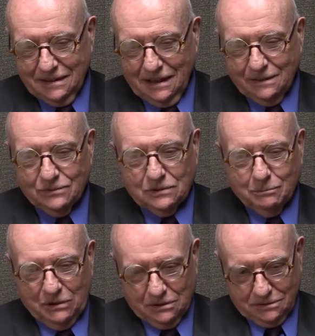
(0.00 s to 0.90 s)
after
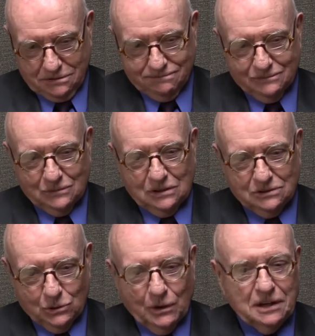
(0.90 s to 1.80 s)
Bill,
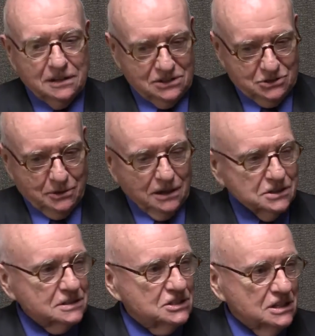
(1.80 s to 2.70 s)
during
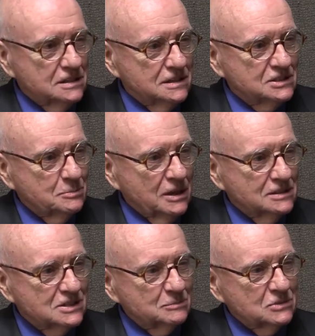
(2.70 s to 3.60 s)
construction, she did
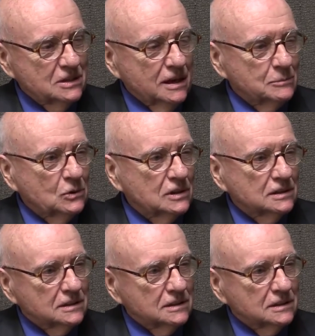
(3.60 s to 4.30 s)
spend some time on it,